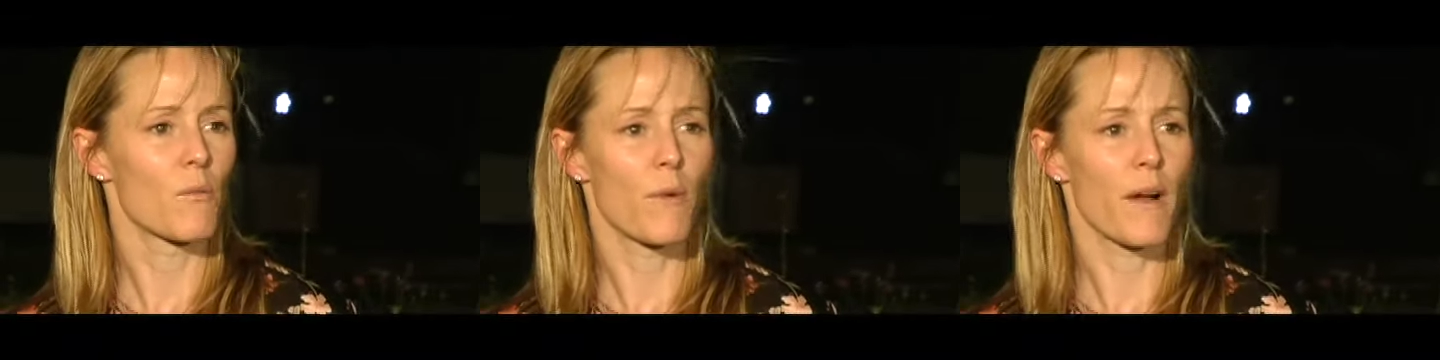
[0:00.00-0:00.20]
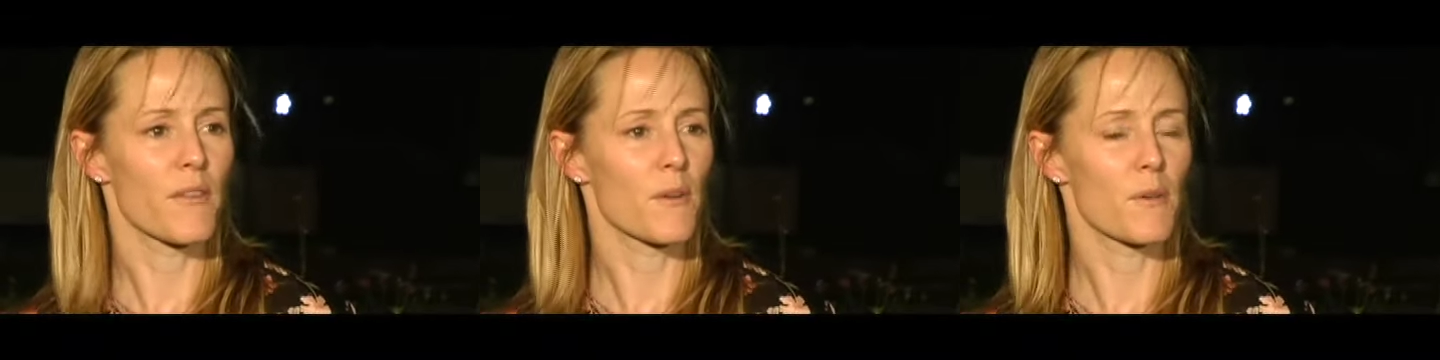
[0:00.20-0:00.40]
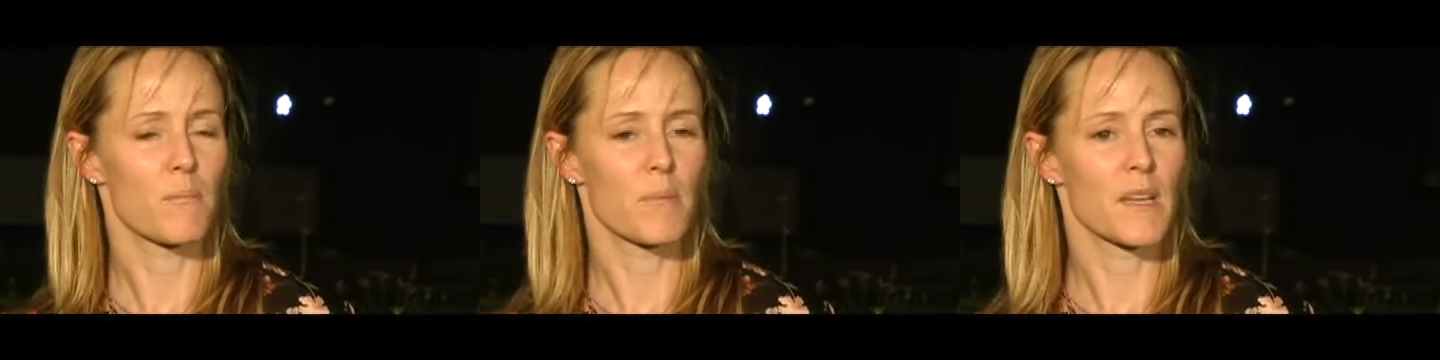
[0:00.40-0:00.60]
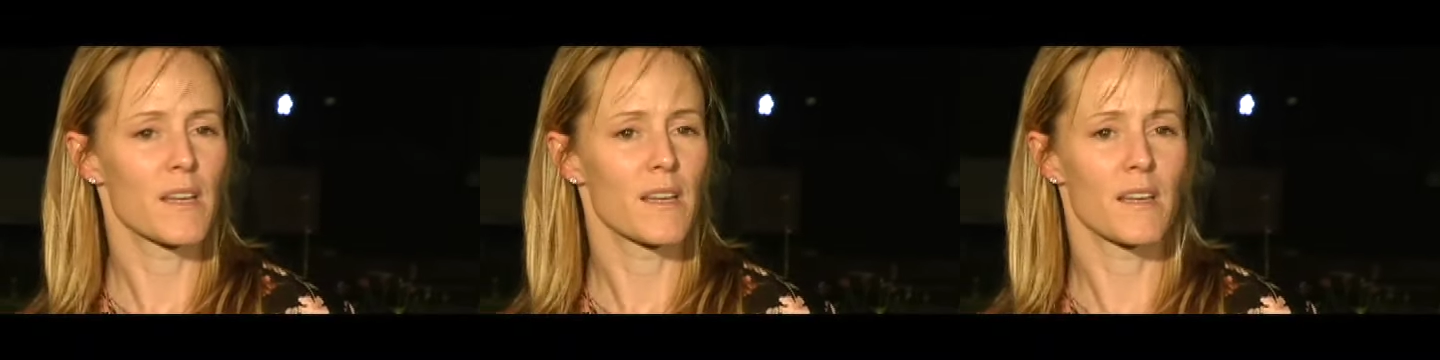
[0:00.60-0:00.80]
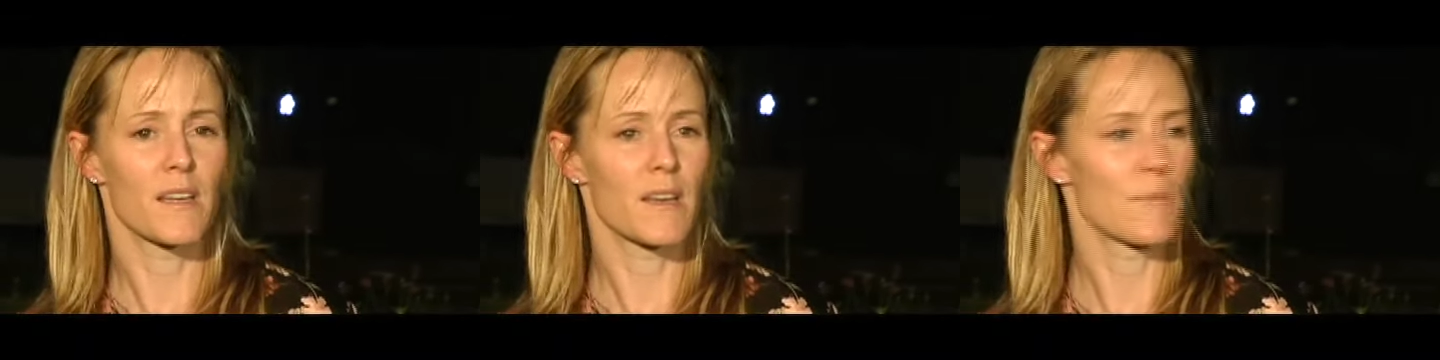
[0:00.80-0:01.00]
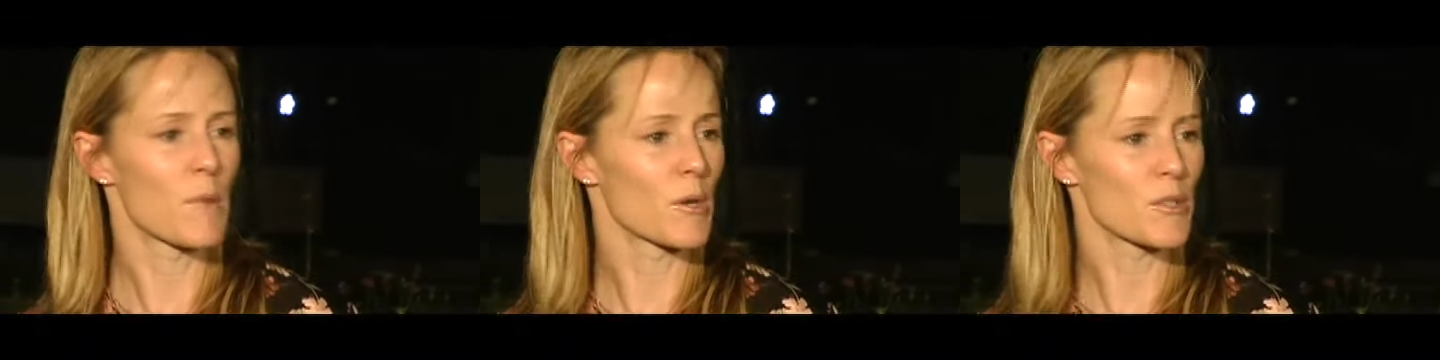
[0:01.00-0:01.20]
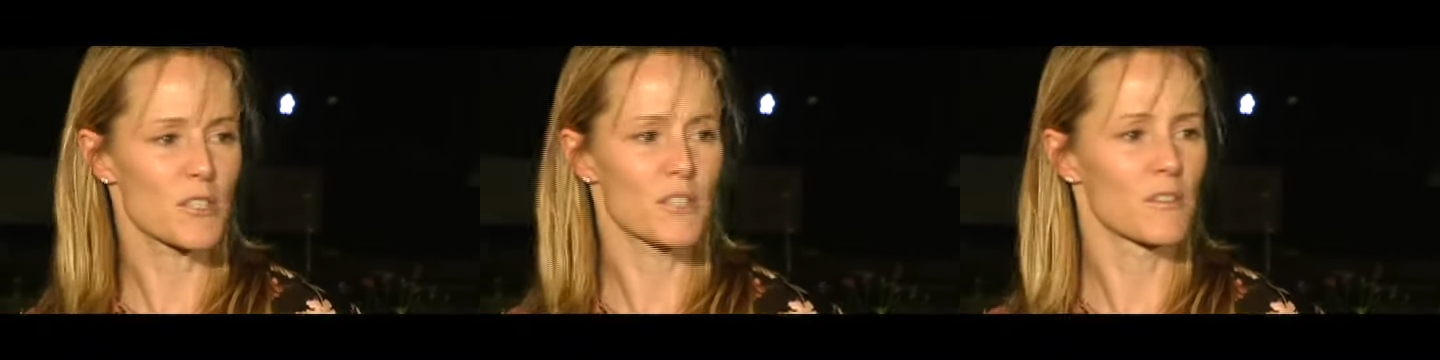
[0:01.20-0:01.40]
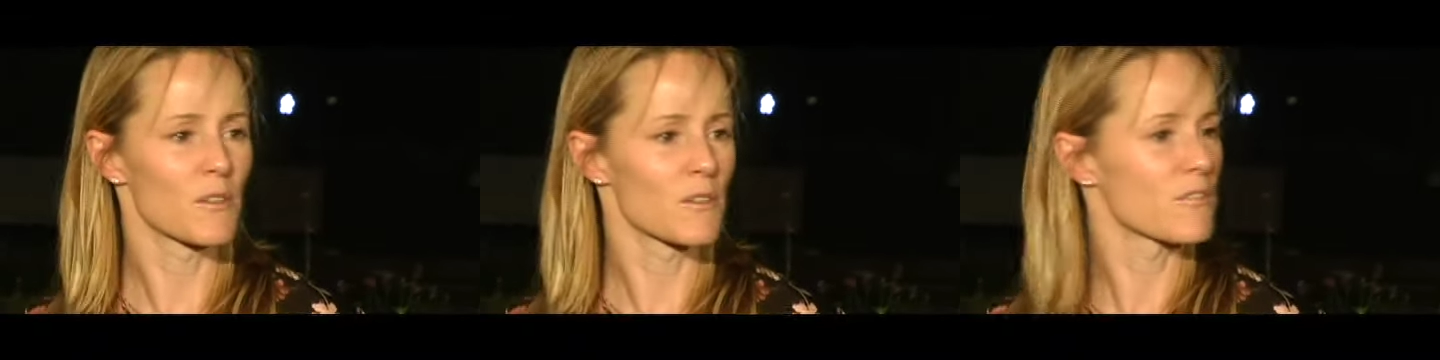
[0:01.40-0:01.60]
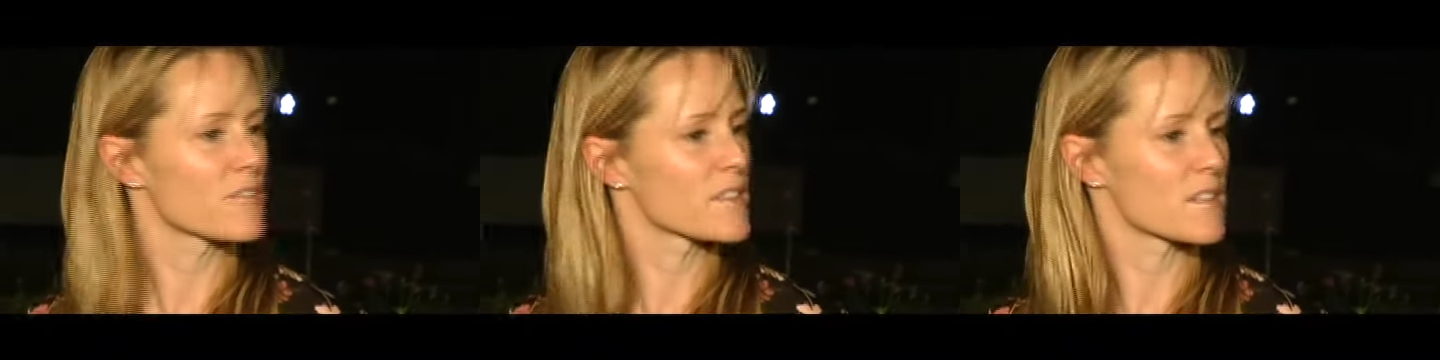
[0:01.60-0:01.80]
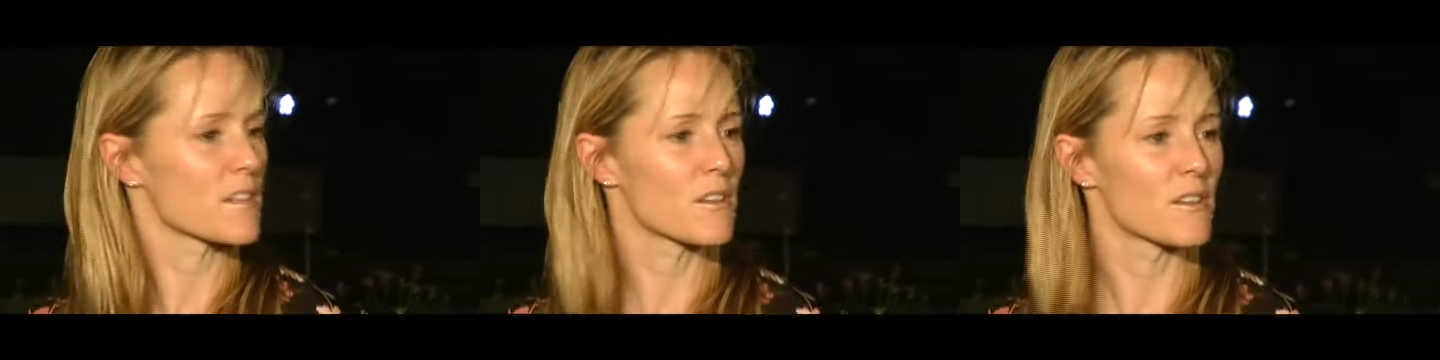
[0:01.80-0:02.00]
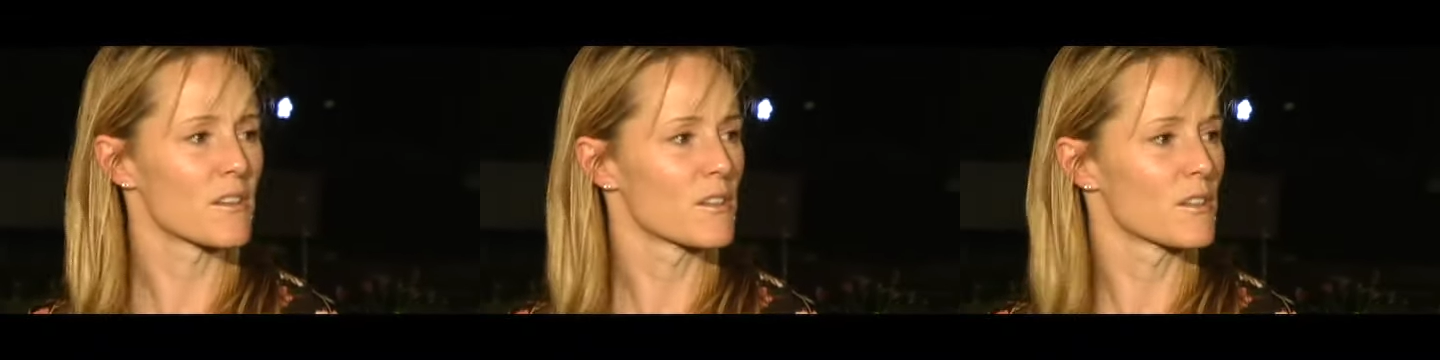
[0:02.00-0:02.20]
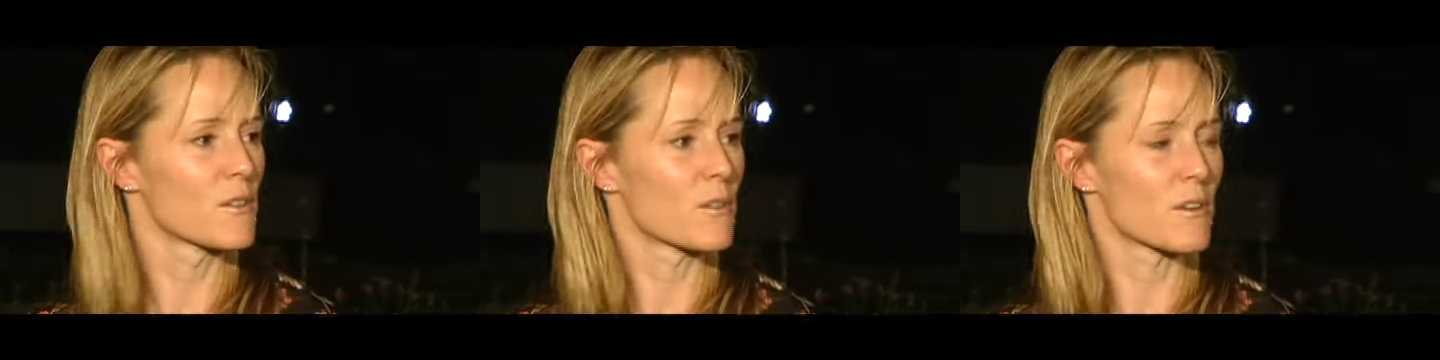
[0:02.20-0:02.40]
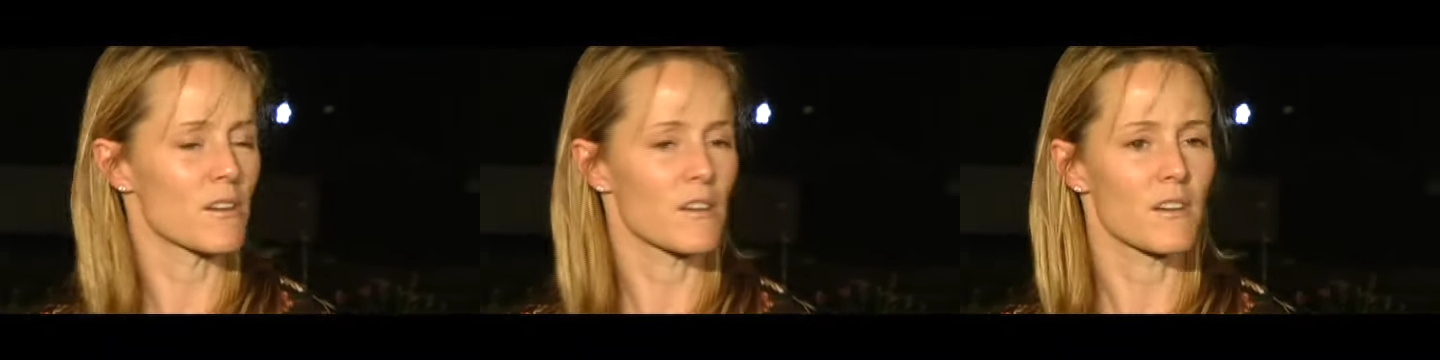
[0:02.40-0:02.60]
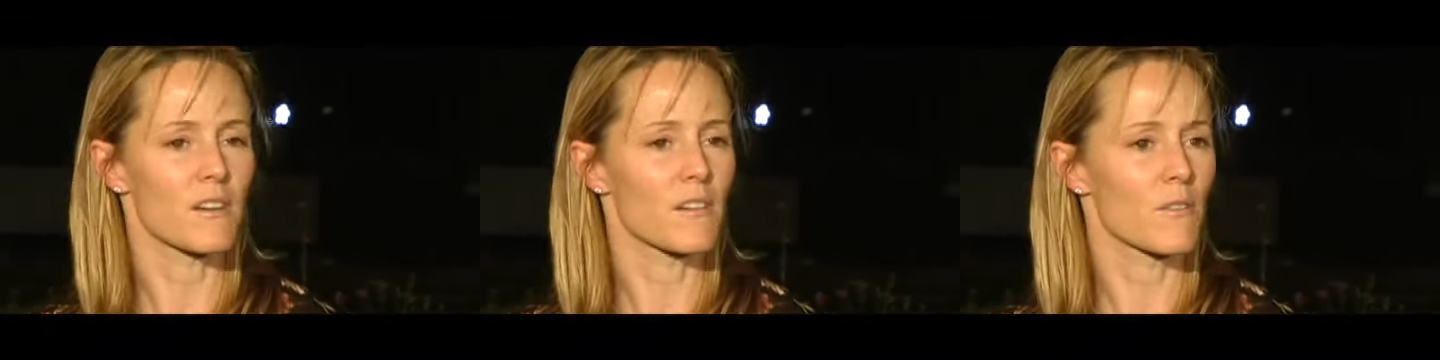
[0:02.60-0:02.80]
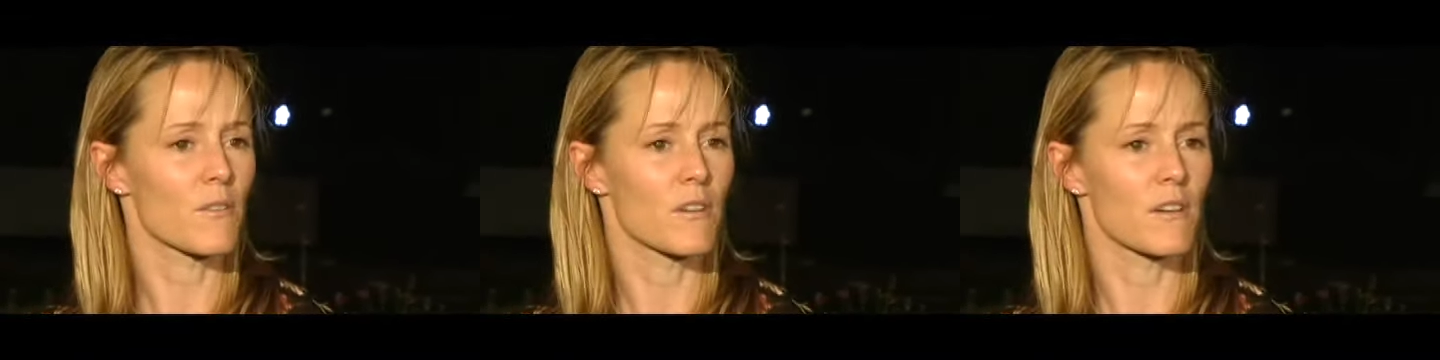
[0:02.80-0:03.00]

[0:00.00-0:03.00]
whether it be emotional or physical or,